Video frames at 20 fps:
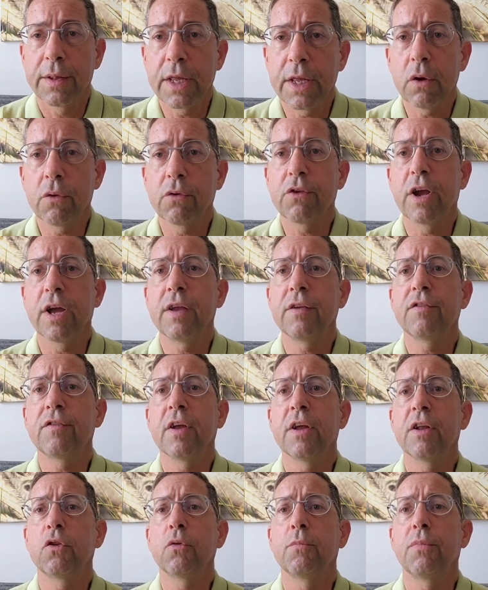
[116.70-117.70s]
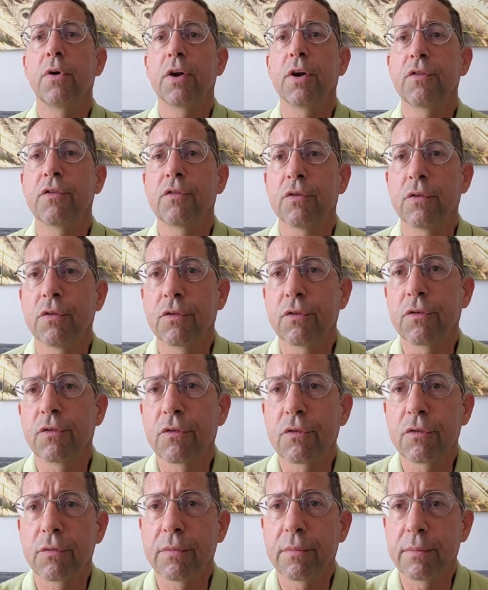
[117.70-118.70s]
The DOJ sent to
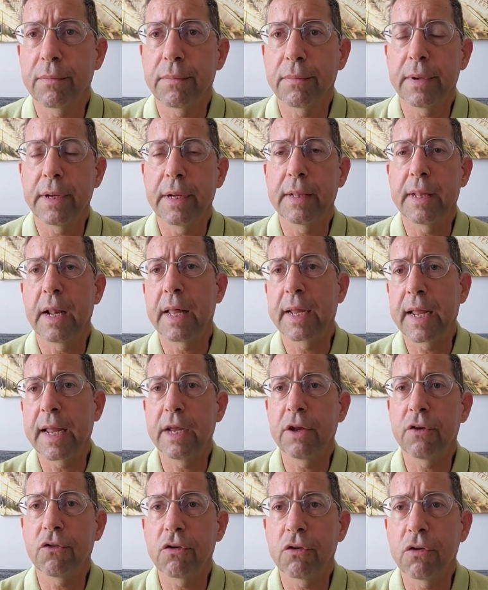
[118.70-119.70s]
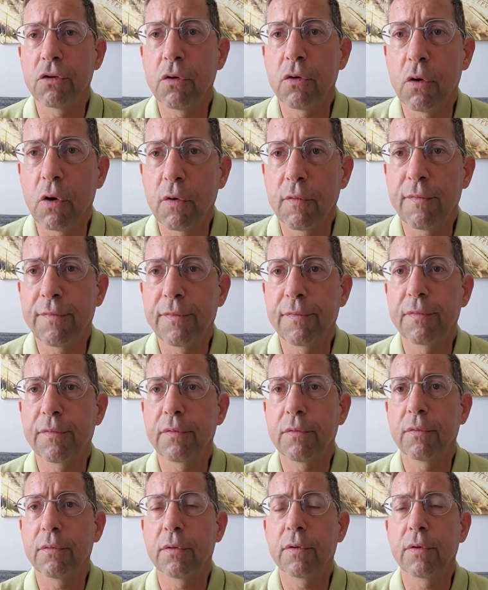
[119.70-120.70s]
Brussels a delegation of
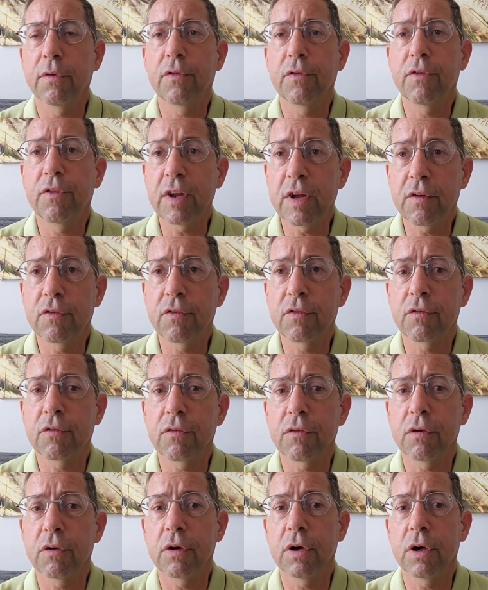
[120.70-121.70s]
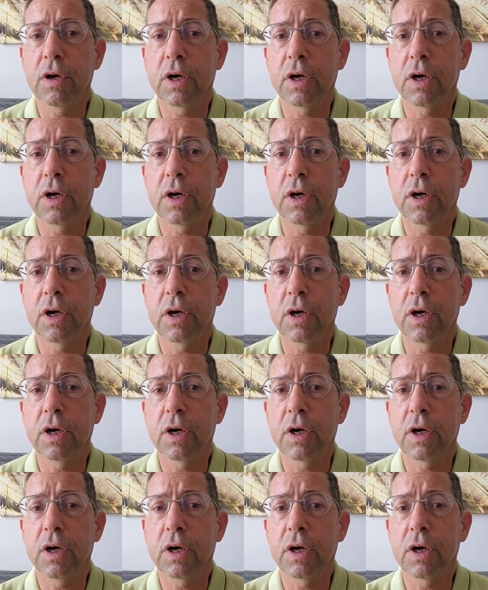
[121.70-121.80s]
6